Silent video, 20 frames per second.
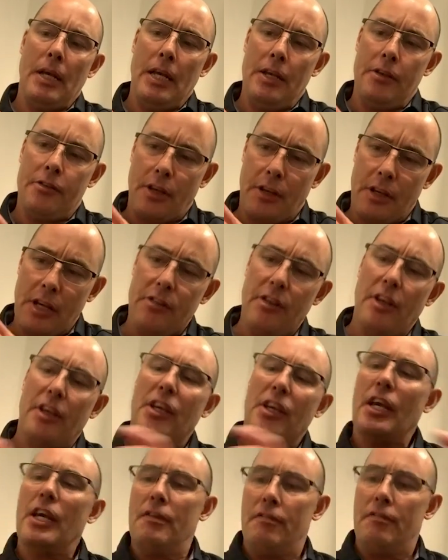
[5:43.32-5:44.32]
is a
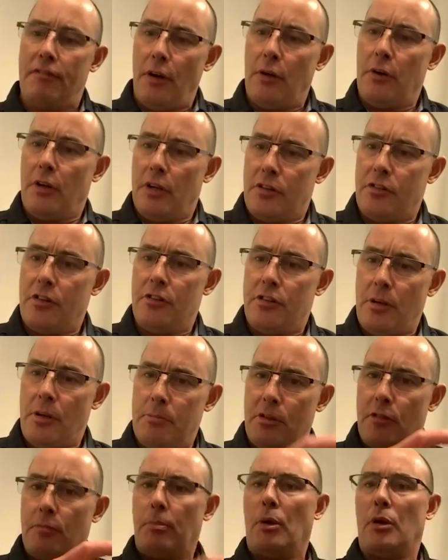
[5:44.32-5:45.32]
key focus in
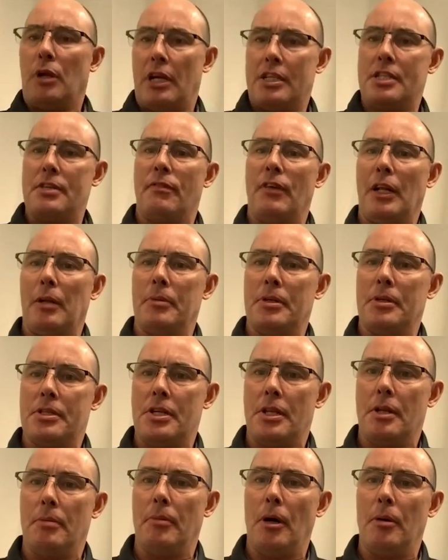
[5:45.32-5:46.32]
terms of product
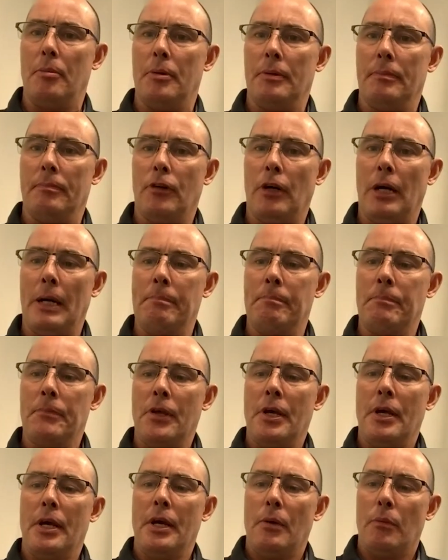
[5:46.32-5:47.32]
development at the moment, right?
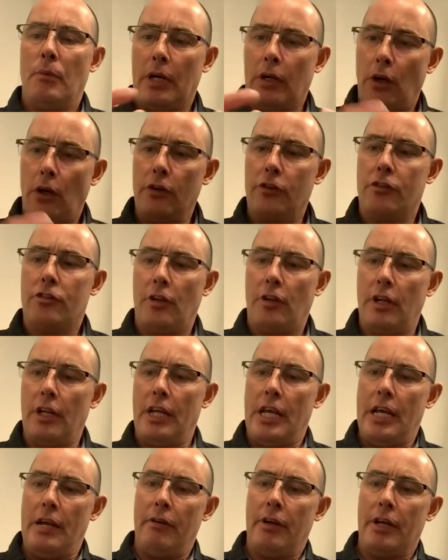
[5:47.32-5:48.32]
We're
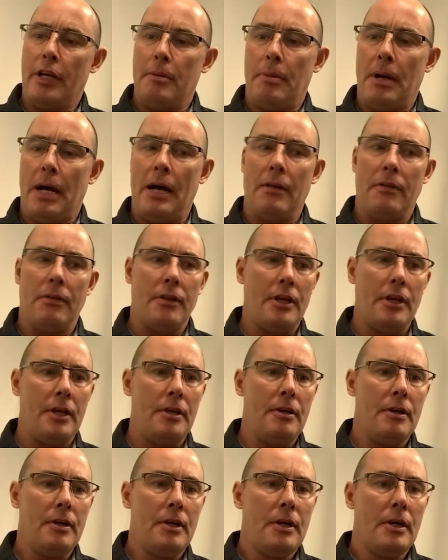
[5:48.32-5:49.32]
constantly hearing about
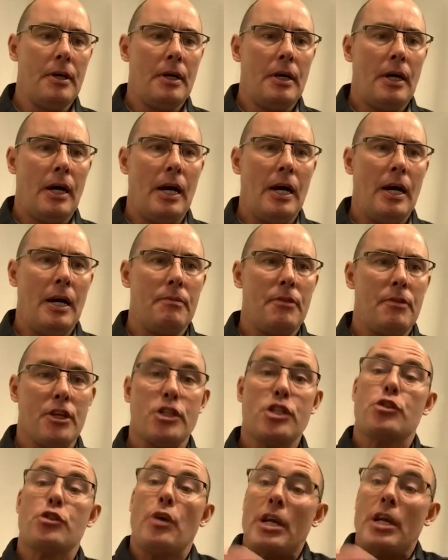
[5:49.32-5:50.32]
the
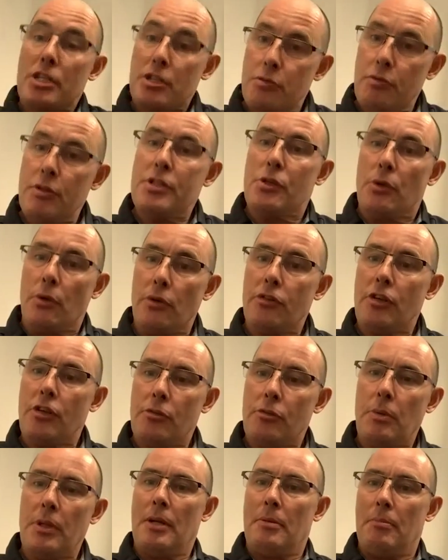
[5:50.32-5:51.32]
stretched
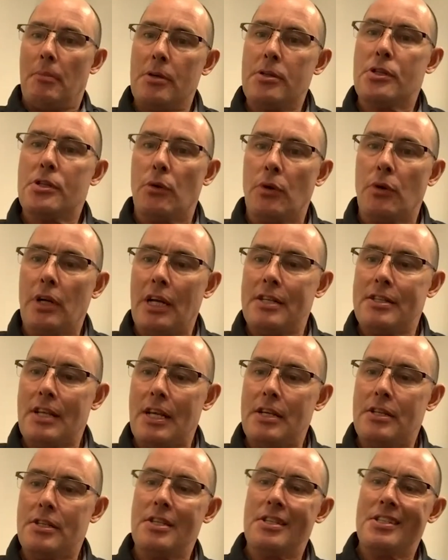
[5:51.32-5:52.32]
resources within most
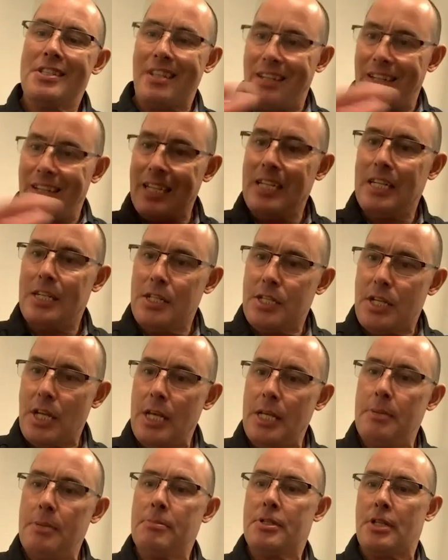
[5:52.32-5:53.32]
organizations, the lean
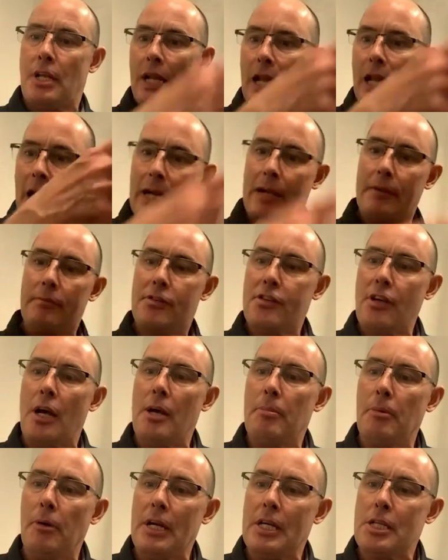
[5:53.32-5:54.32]
teams, the lack of
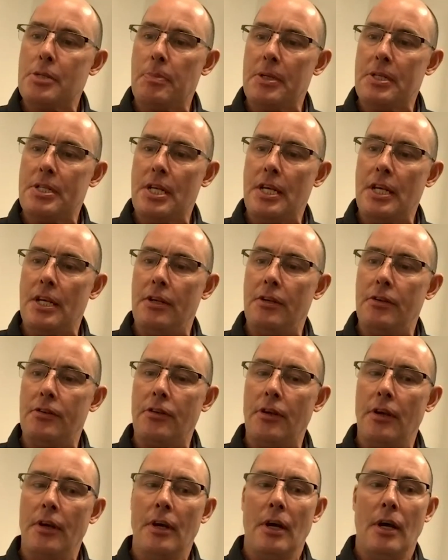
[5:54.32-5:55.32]
cyber
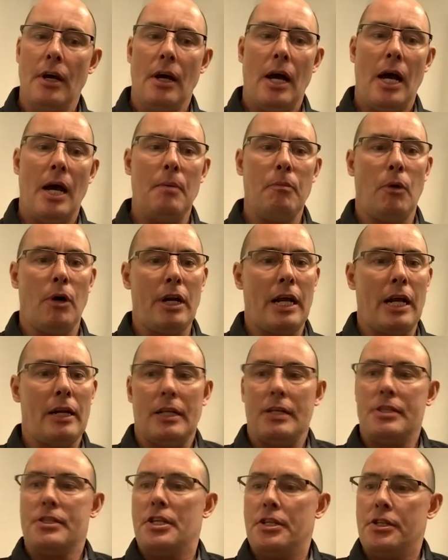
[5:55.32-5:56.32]
expertise. And what
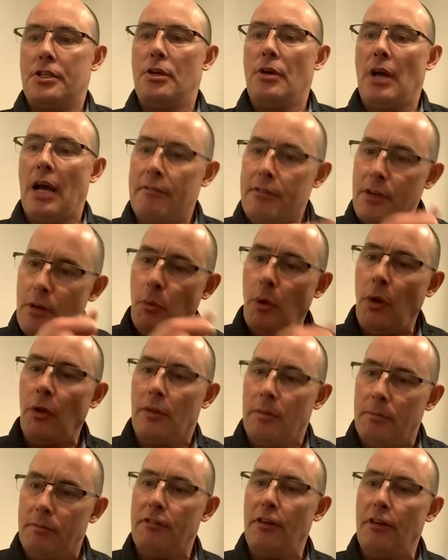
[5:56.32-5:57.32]
analysts you do have, you want
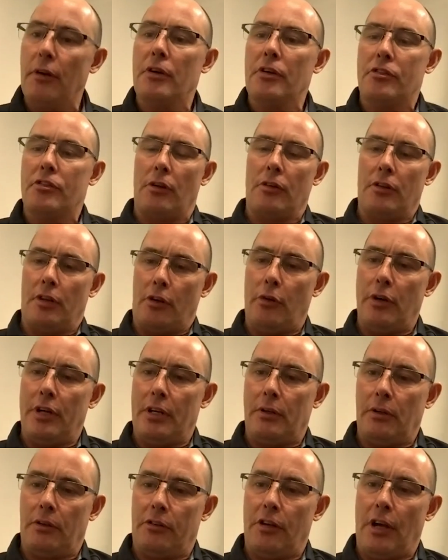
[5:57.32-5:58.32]
them focused on the
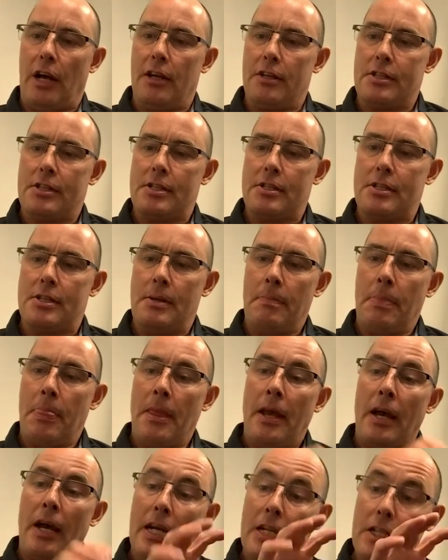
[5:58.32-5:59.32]
critical tasks.
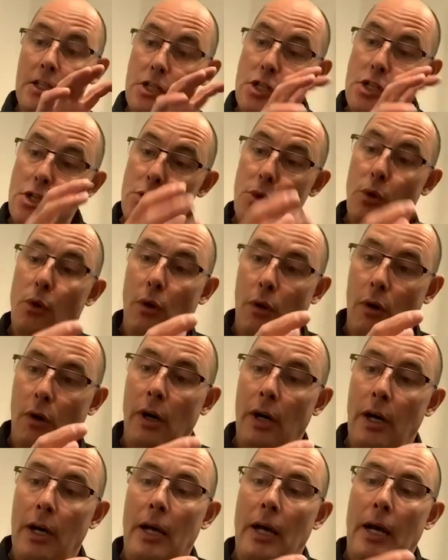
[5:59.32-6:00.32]
And
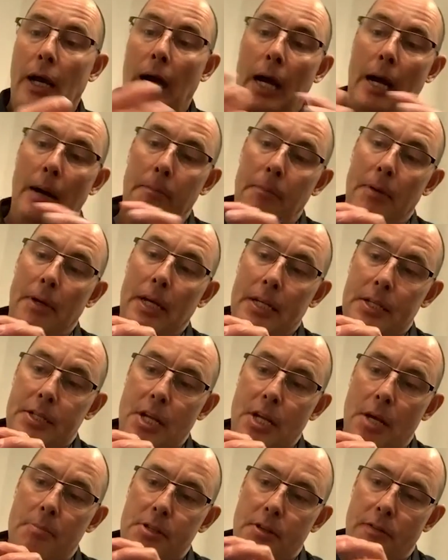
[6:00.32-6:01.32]
SOAR, in
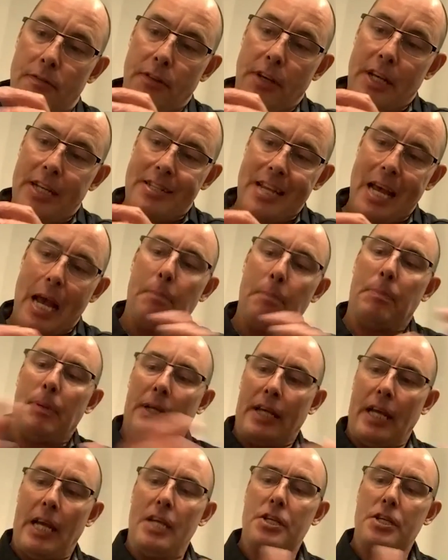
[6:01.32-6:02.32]
terms of its
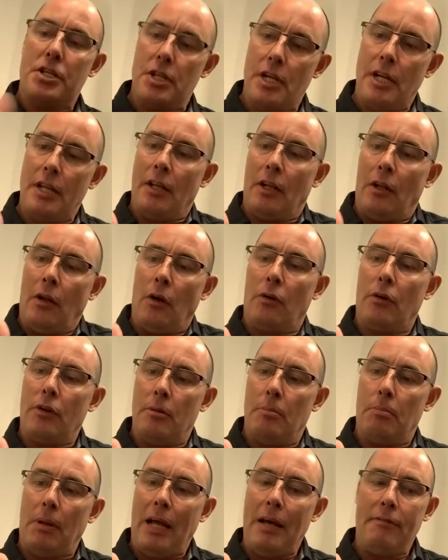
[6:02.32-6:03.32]
application in the LogRhythm